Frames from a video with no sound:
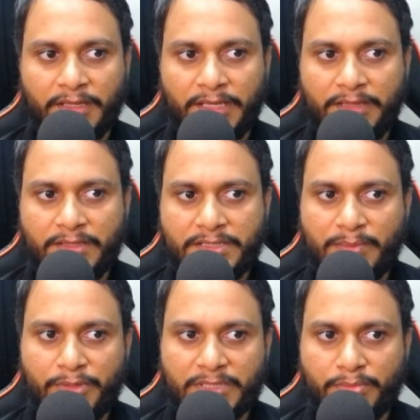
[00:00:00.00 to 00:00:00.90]
In the
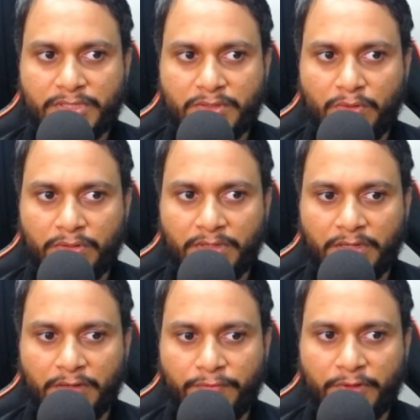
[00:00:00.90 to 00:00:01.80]
C++ code
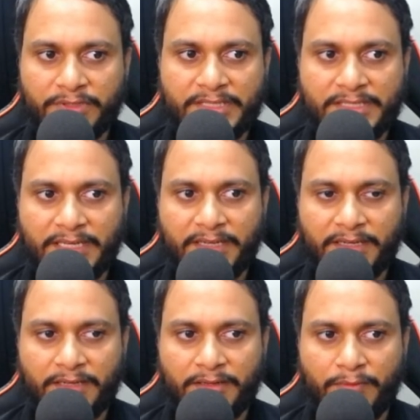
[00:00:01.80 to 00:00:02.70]
uh, for the stack,